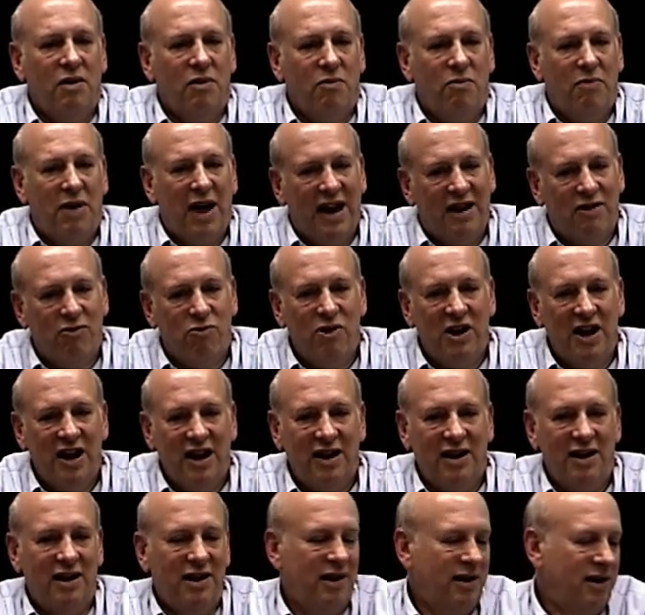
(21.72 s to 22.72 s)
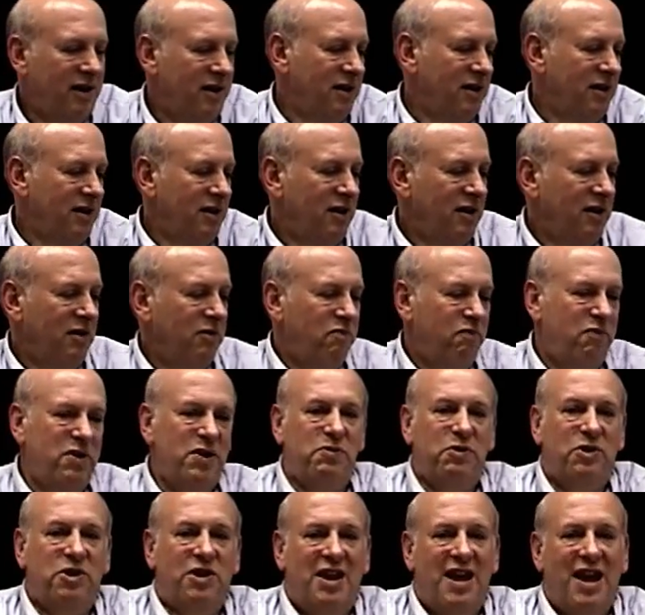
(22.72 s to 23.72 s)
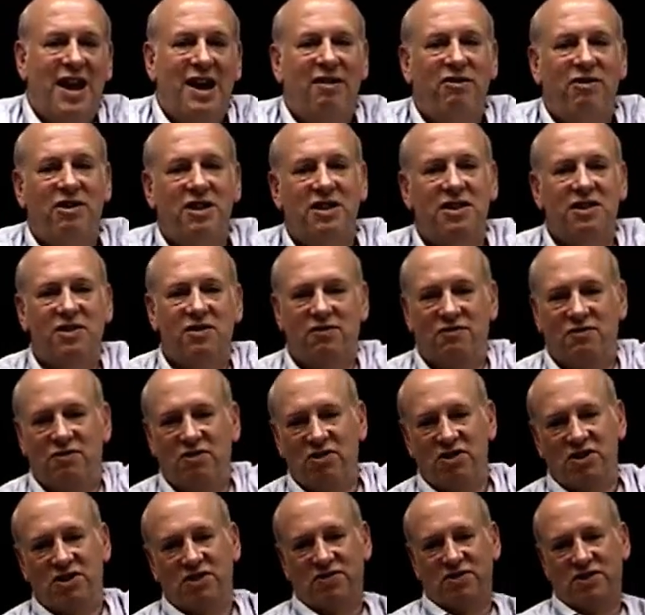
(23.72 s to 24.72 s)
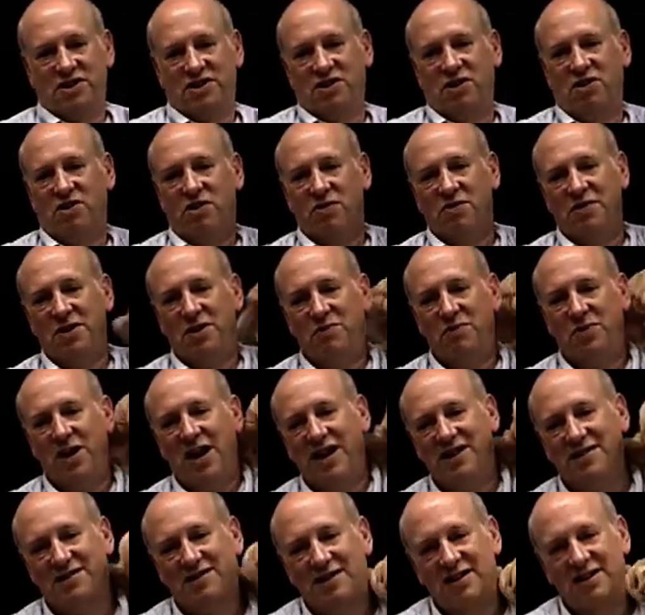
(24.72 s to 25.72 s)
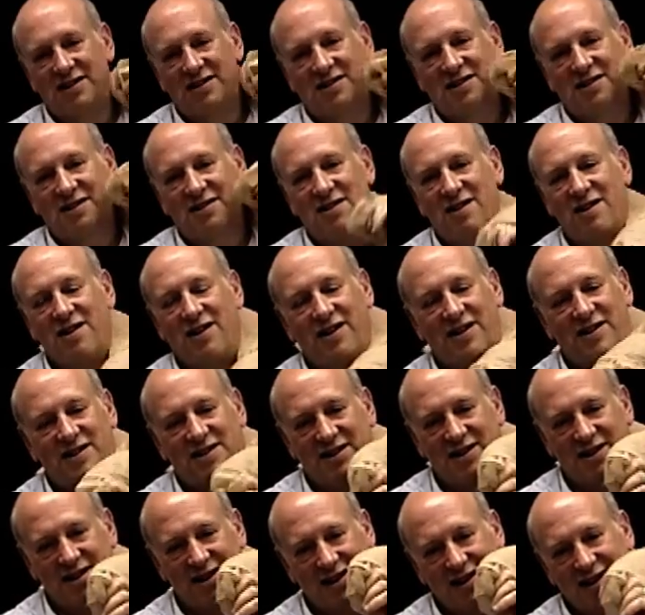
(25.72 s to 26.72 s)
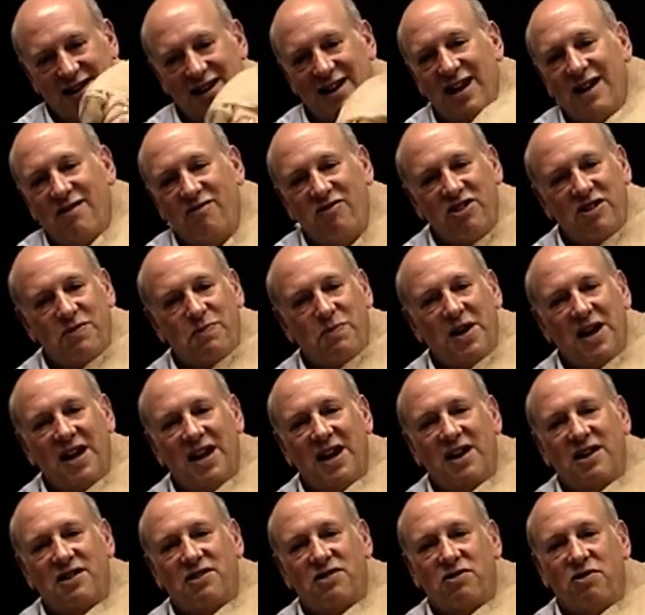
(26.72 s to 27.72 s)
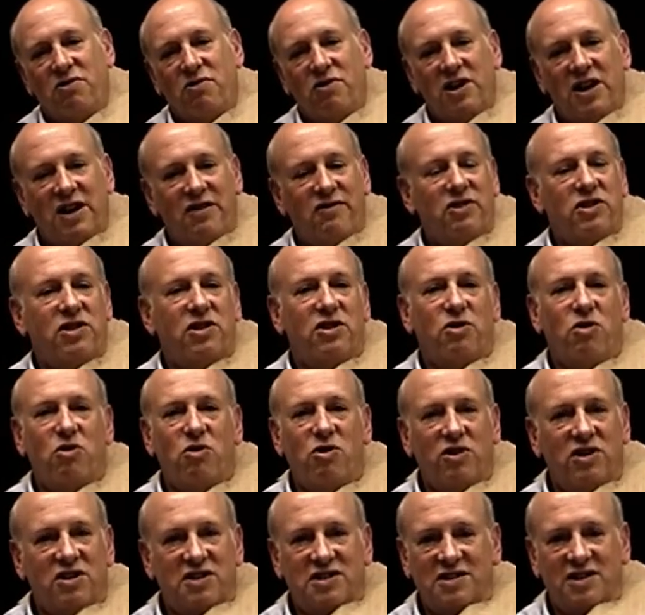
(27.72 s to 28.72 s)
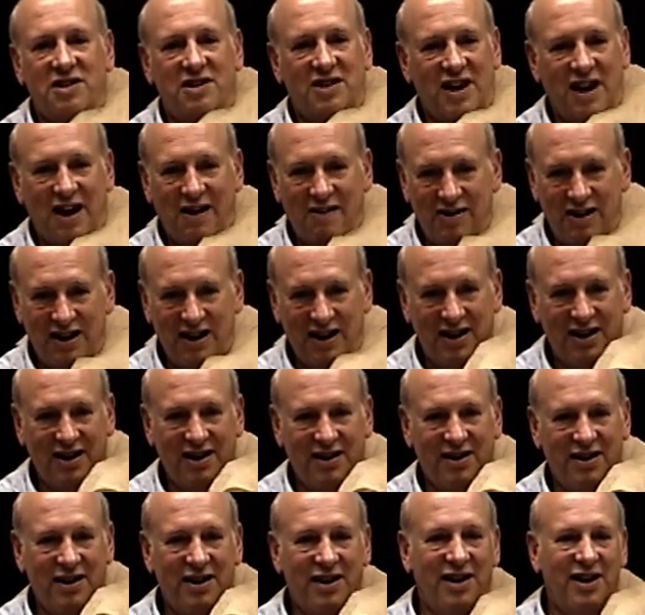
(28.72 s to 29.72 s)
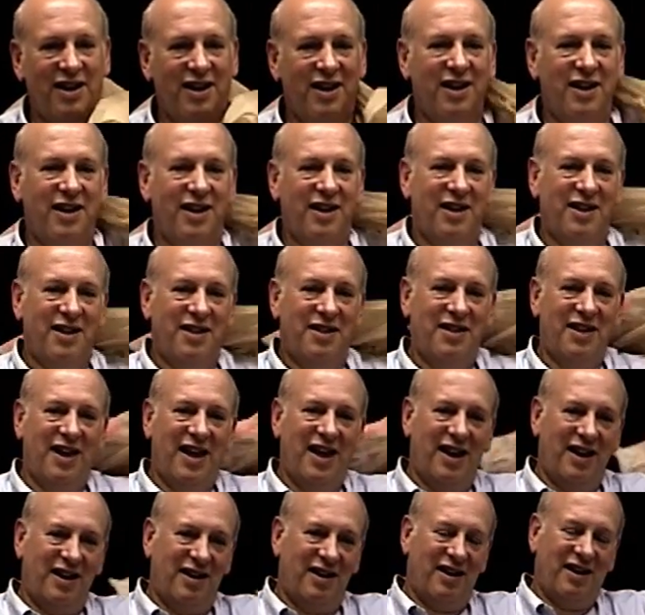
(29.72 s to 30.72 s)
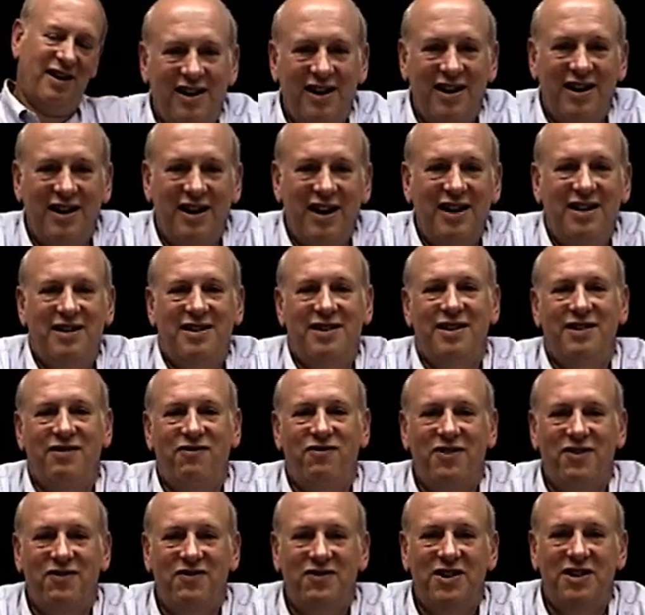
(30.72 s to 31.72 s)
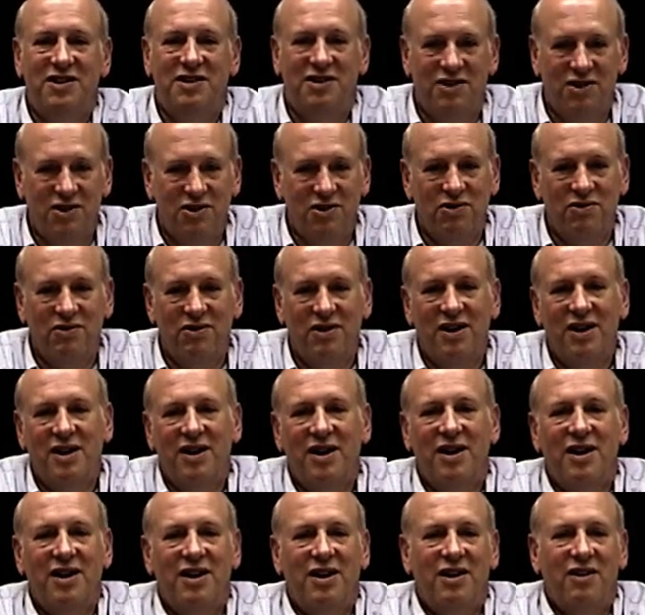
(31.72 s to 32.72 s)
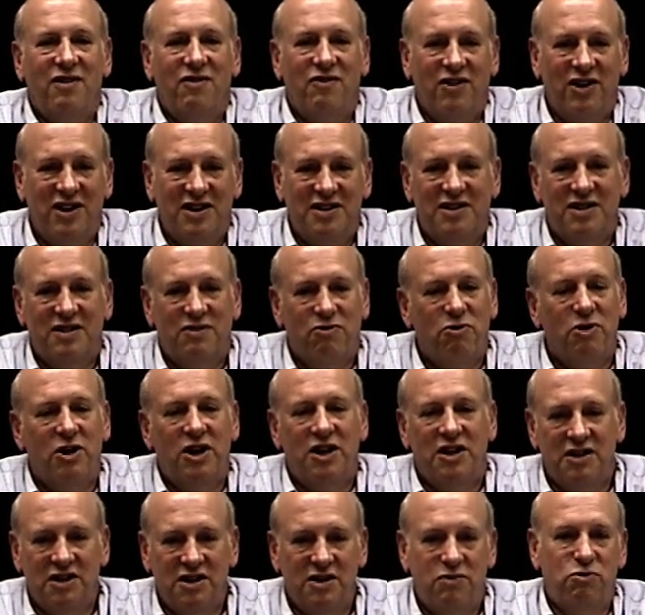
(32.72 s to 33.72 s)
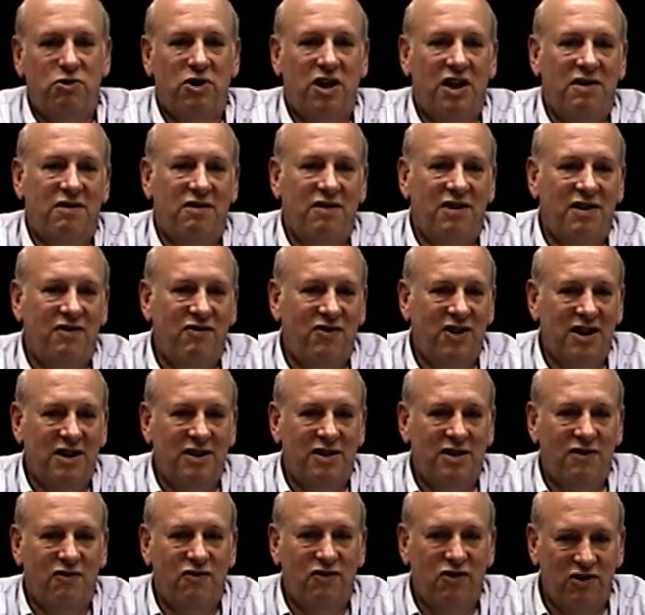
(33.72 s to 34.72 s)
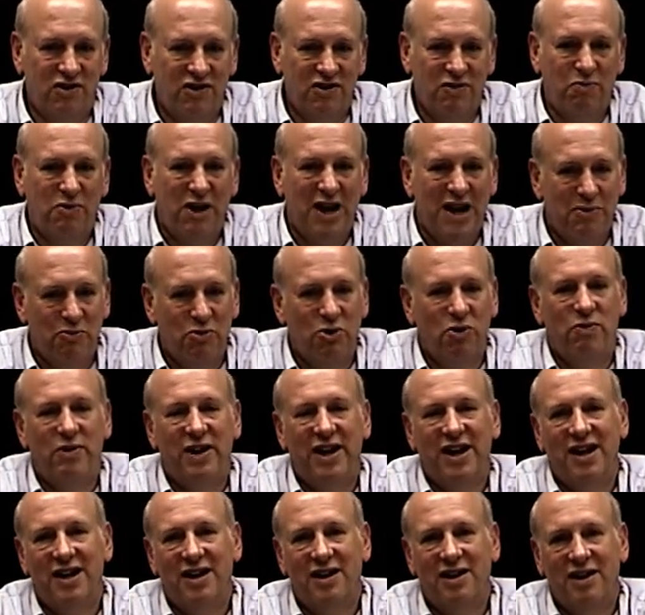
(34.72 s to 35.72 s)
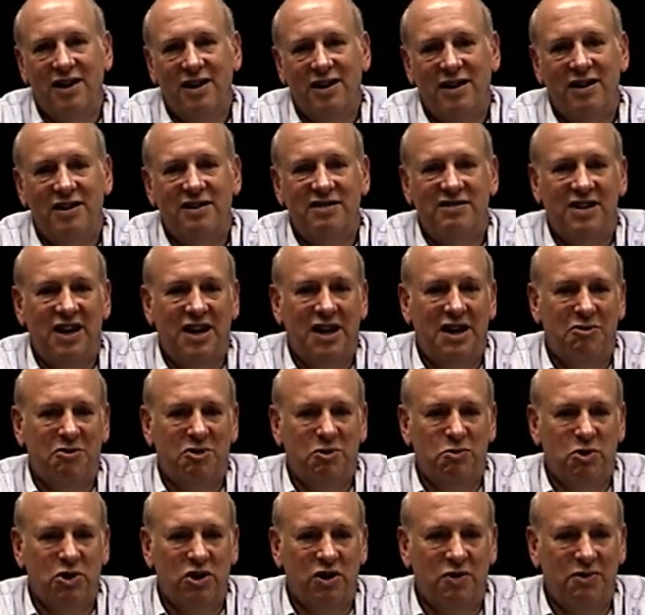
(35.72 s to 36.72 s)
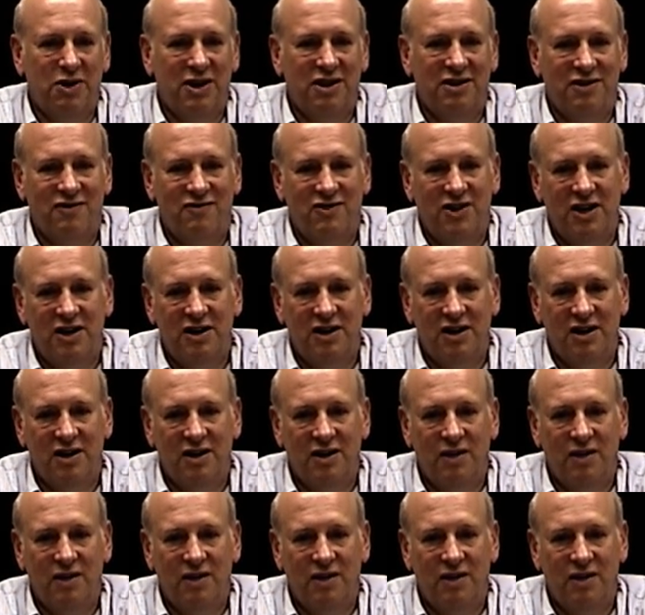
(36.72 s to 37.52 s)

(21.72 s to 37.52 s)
Back when, people carried their groceries home in baskets, carts, canvas bags, or whatever their horse could carry. Then, in 1852, Francis Wall and his brother invented the first paper bag in Jacobsburg, Pennsylvania.